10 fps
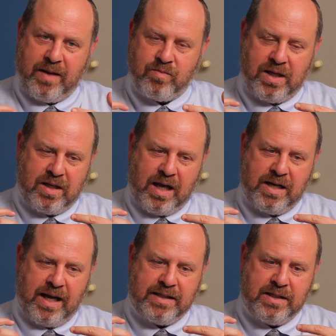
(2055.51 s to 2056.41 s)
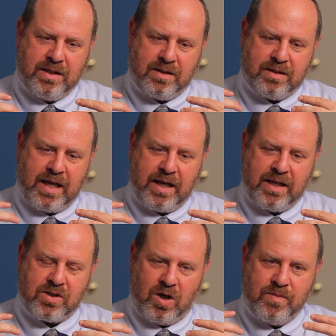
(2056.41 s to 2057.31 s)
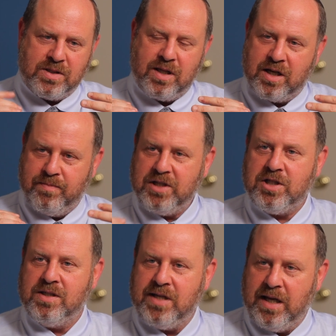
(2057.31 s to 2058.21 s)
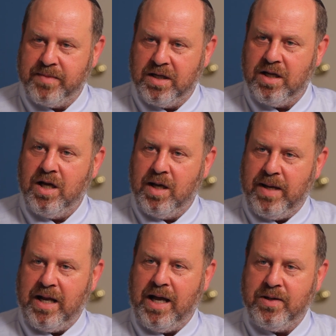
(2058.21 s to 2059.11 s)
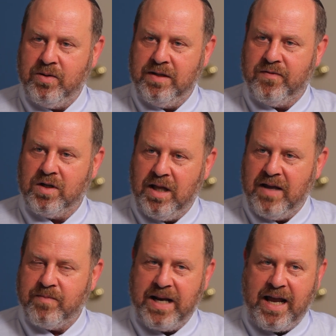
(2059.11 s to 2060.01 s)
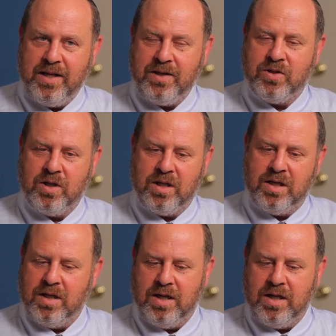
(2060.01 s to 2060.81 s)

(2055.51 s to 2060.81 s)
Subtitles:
An ideal that is almost like a mission statement about how you live your life. But any good